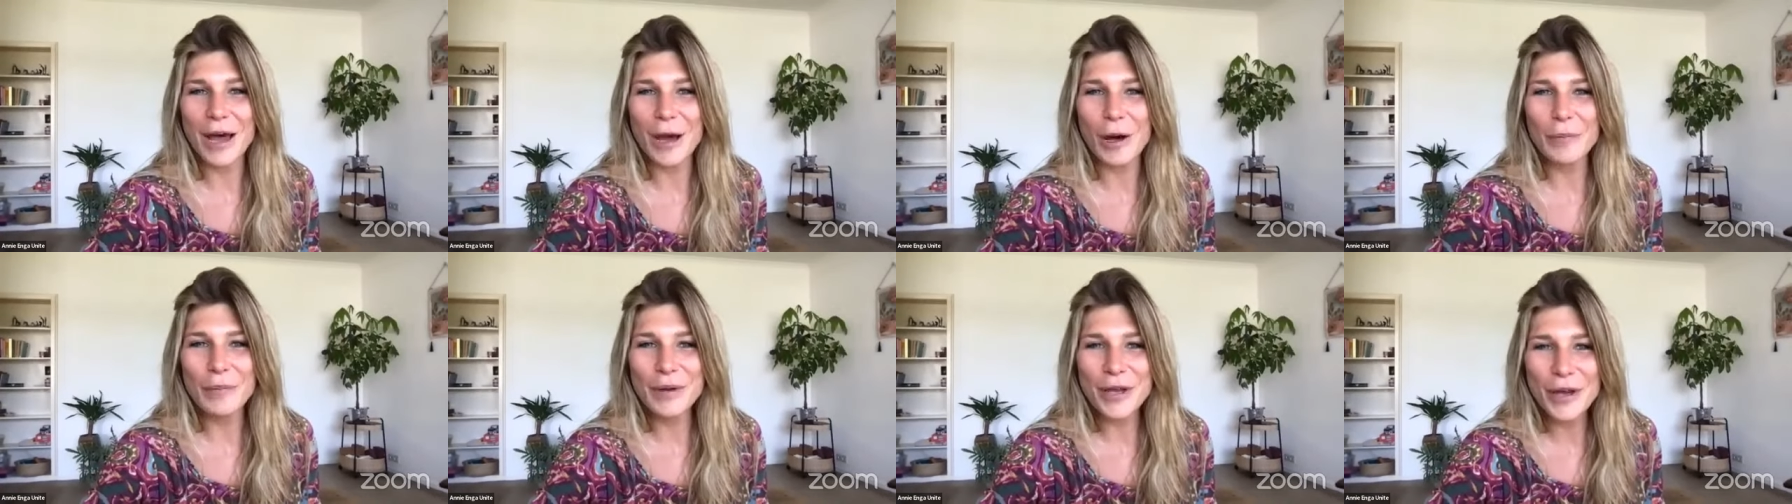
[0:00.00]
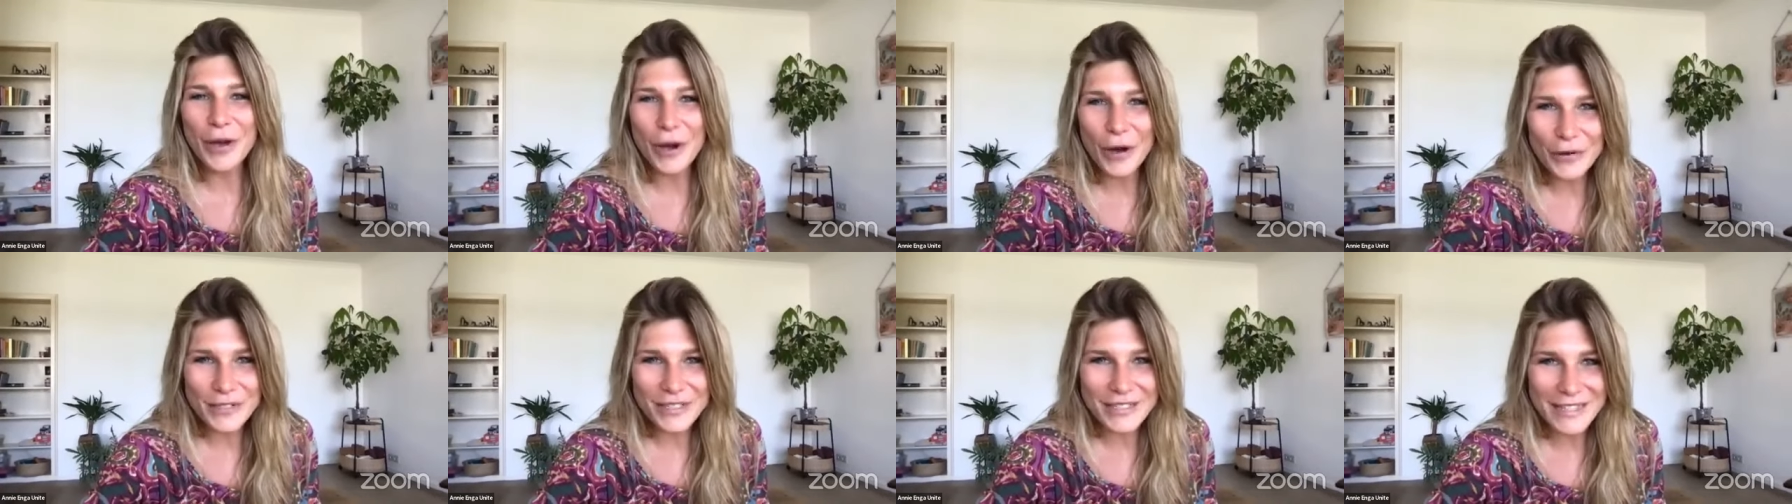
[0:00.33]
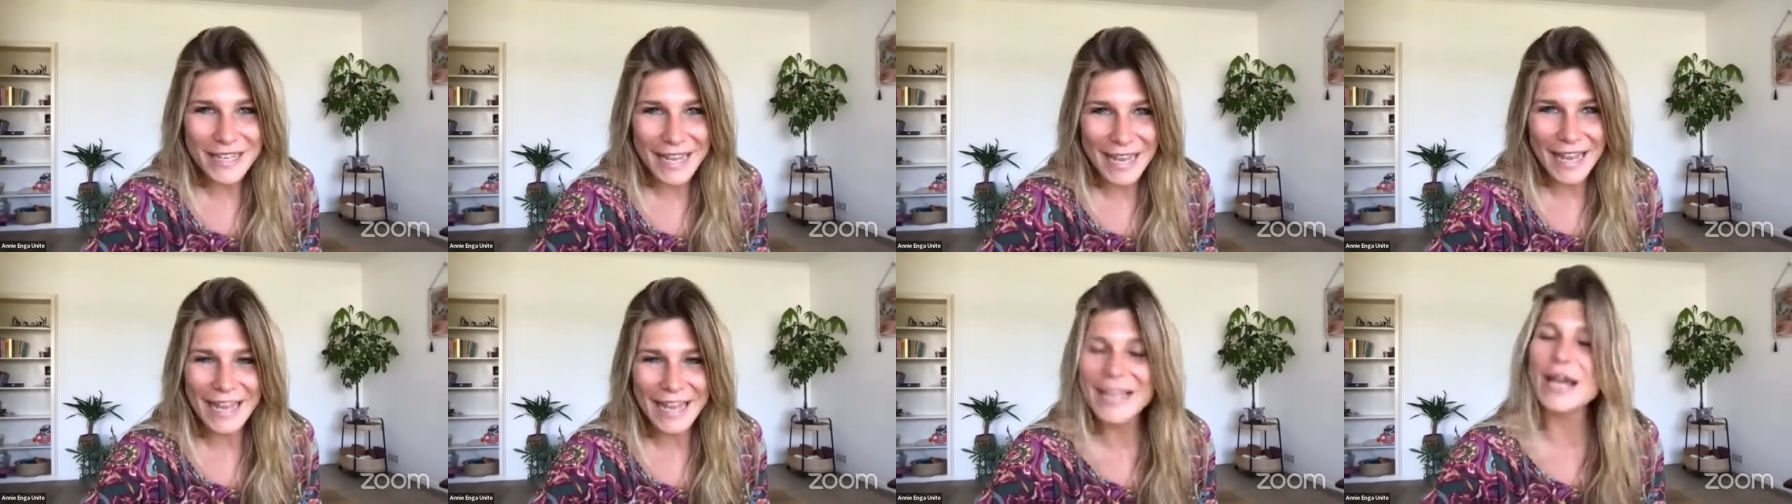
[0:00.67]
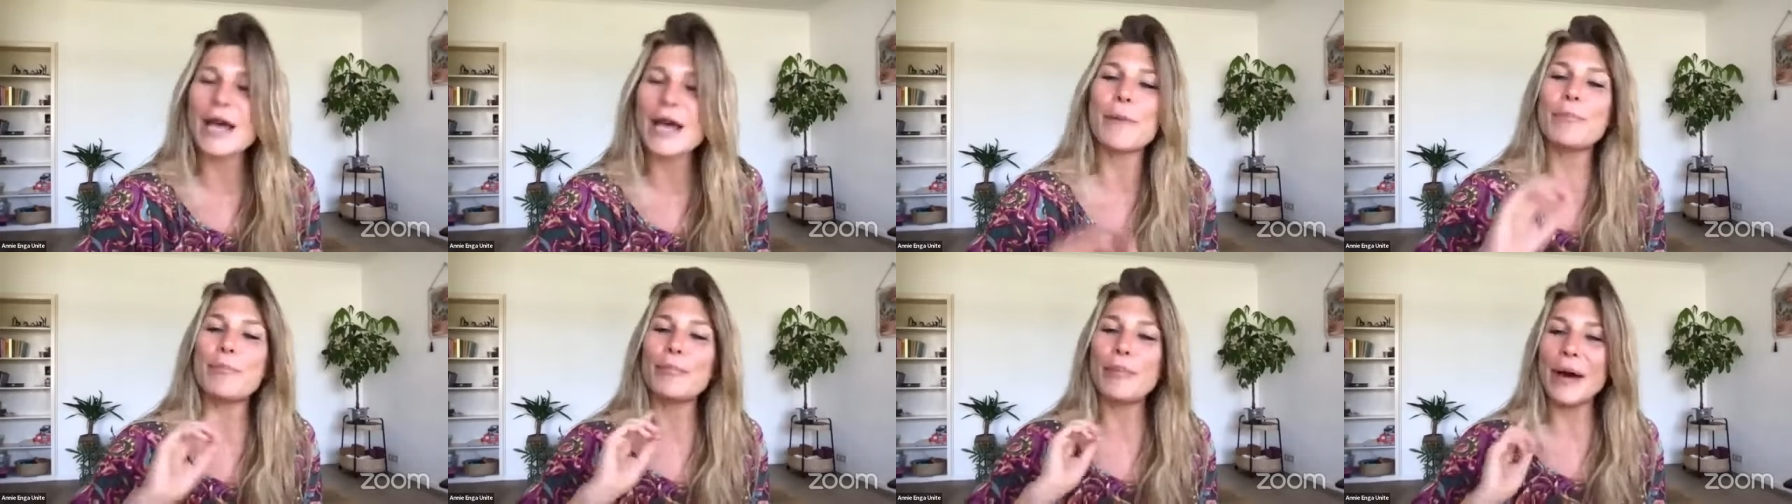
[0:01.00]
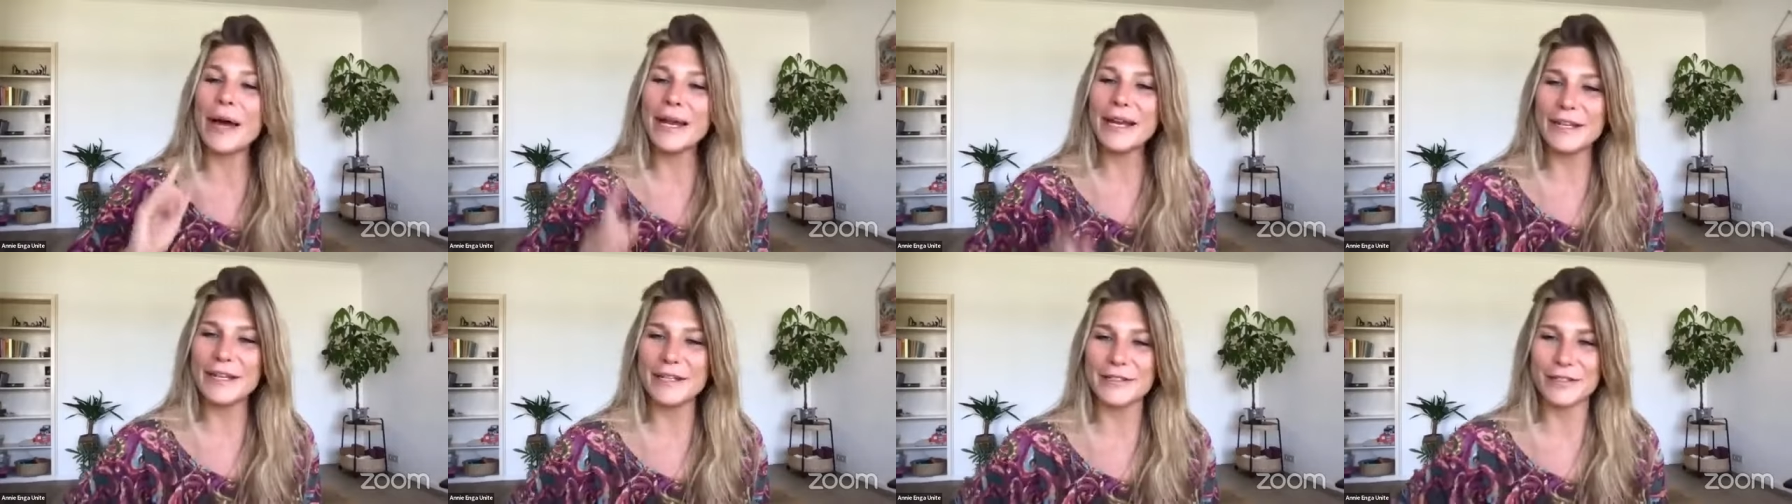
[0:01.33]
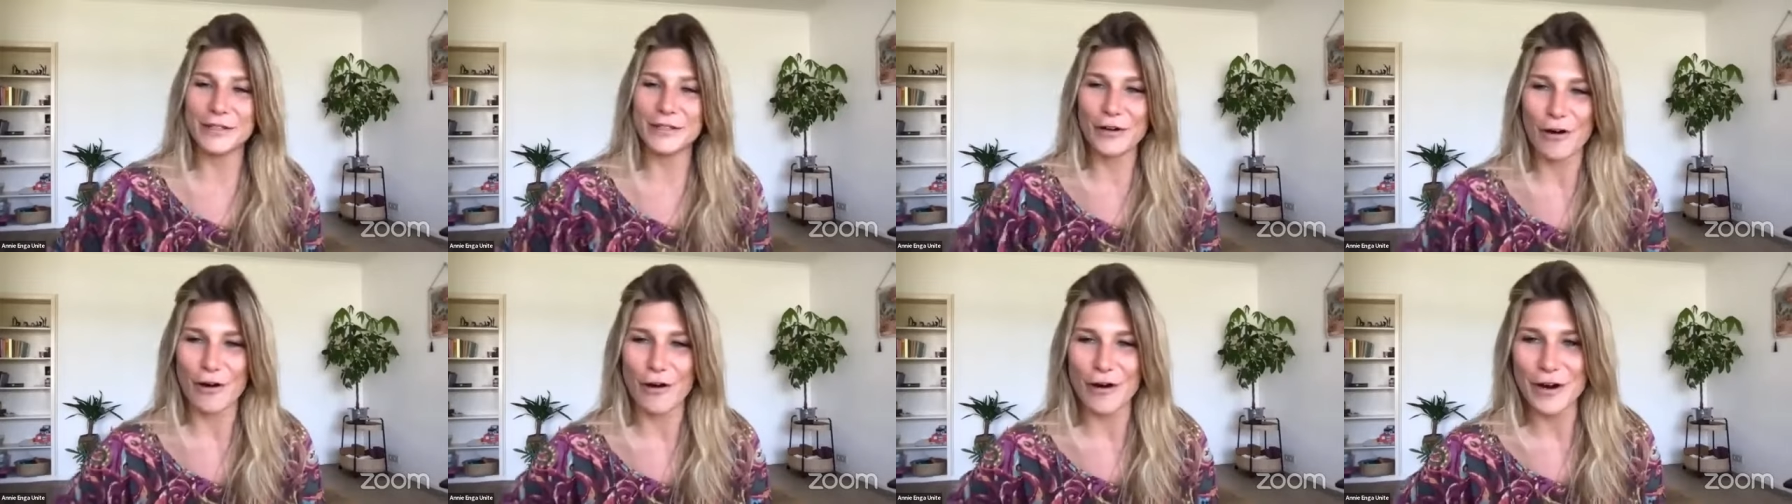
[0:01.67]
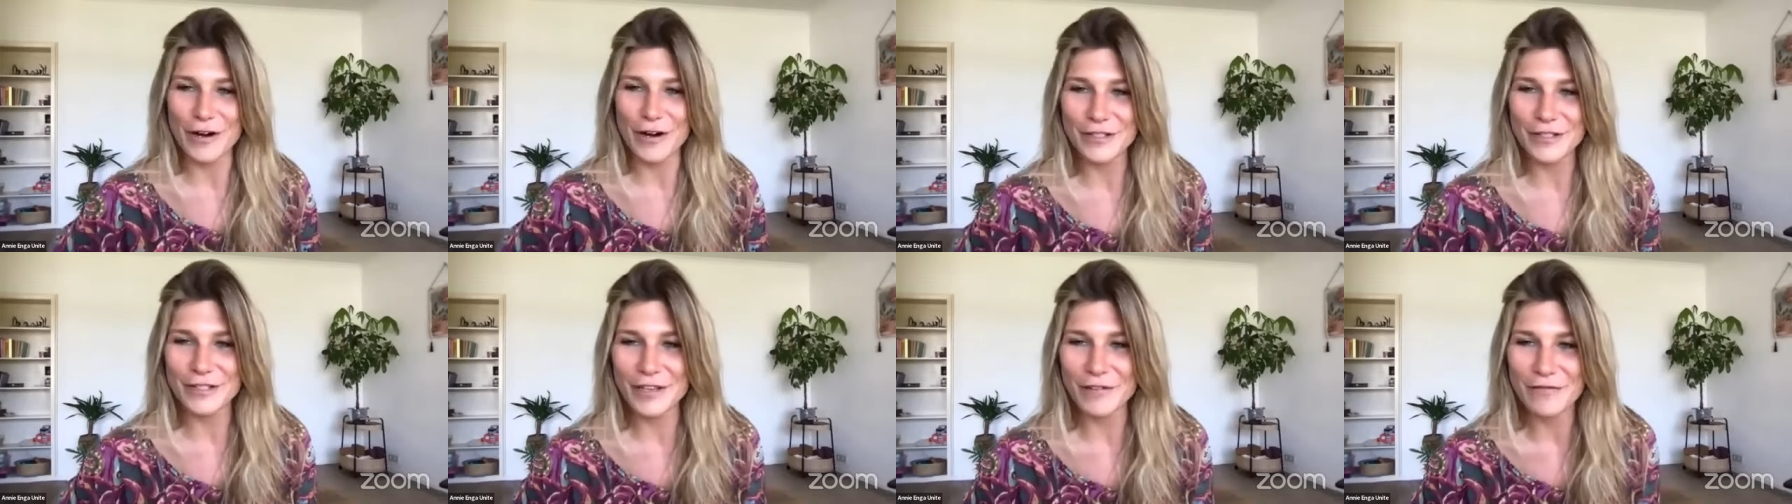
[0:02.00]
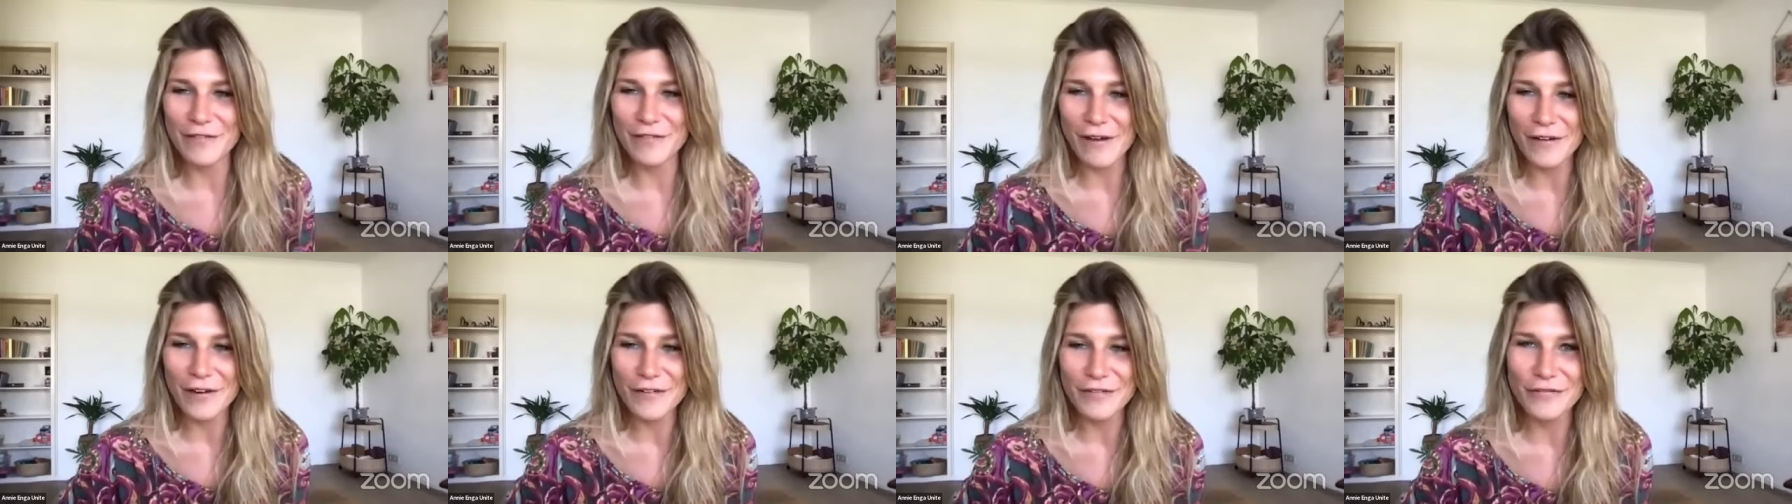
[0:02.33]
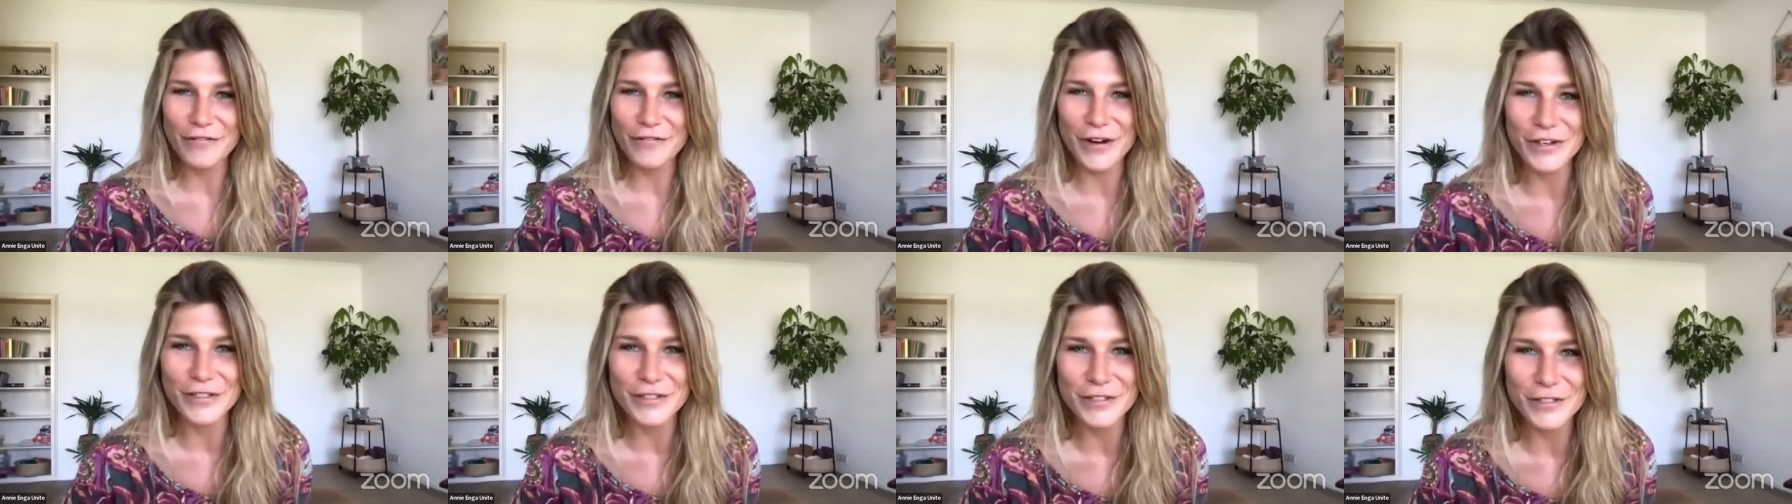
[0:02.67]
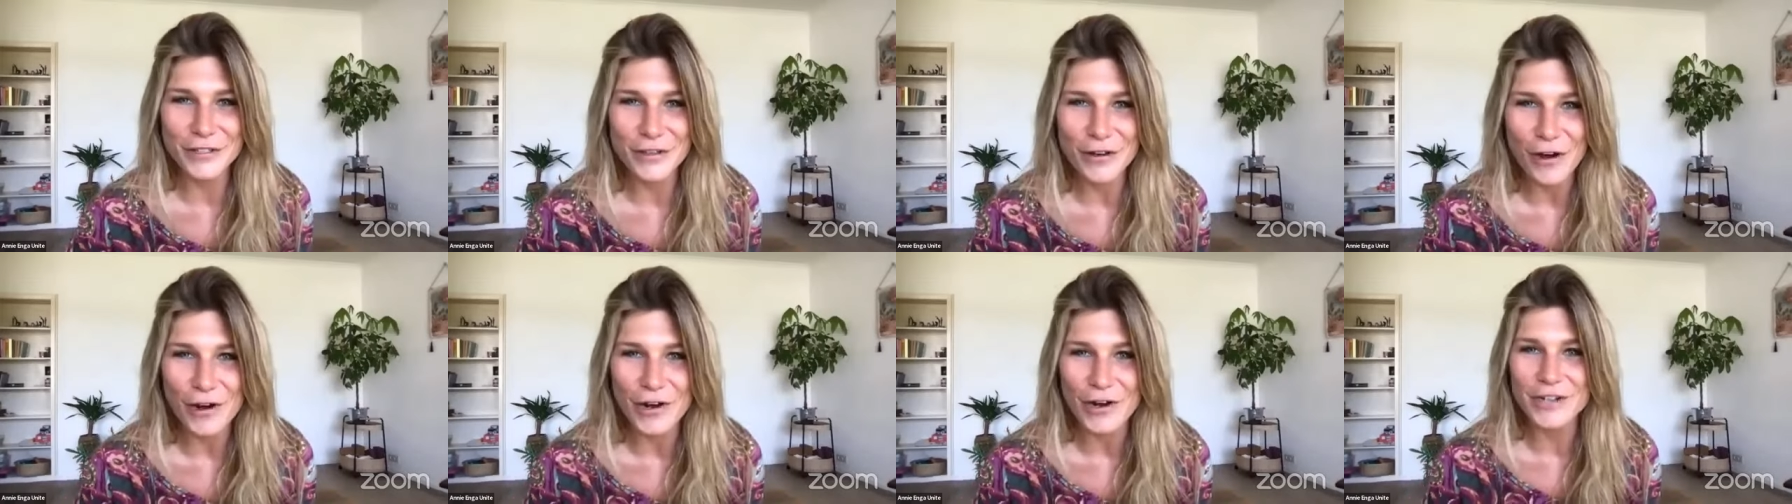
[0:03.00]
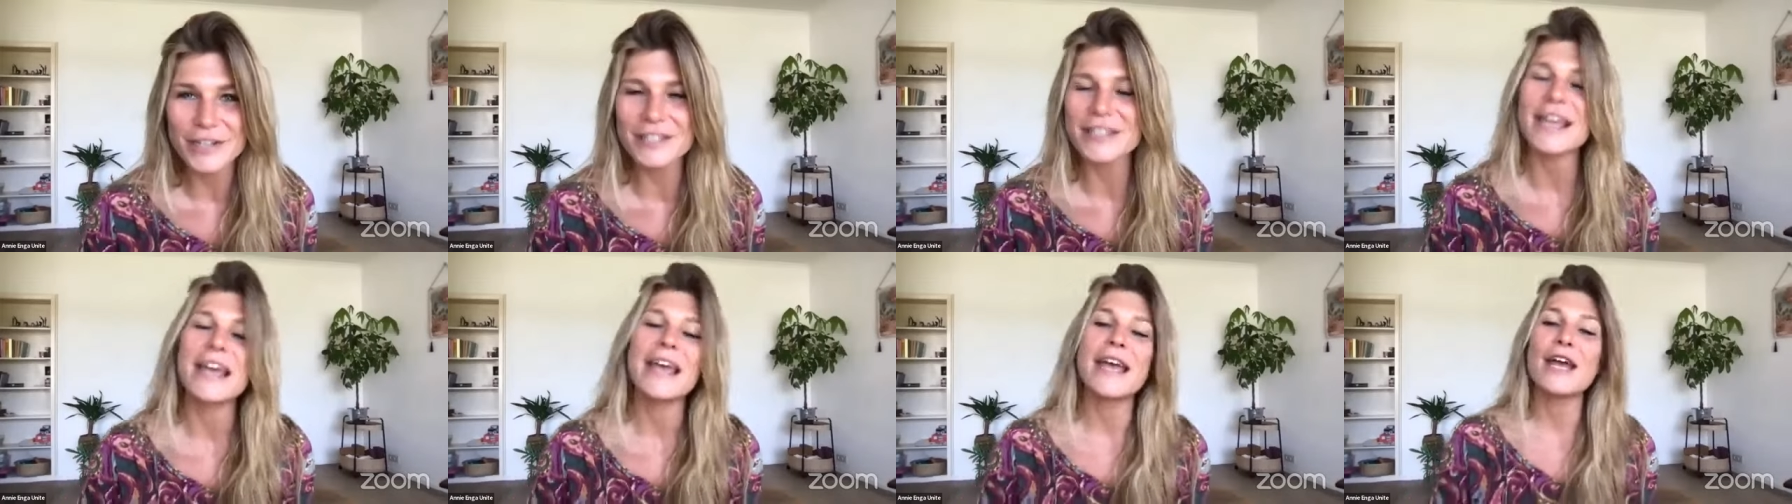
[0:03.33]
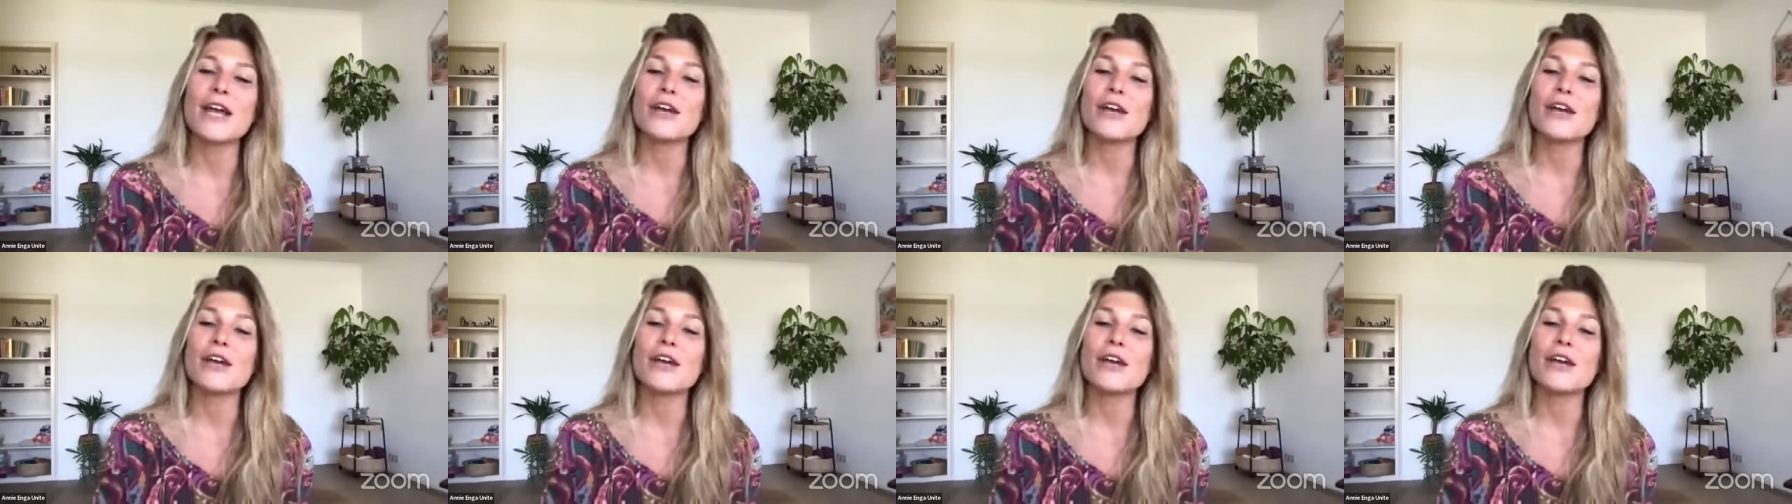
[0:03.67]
I'll be hosting a pilot course, a very first course,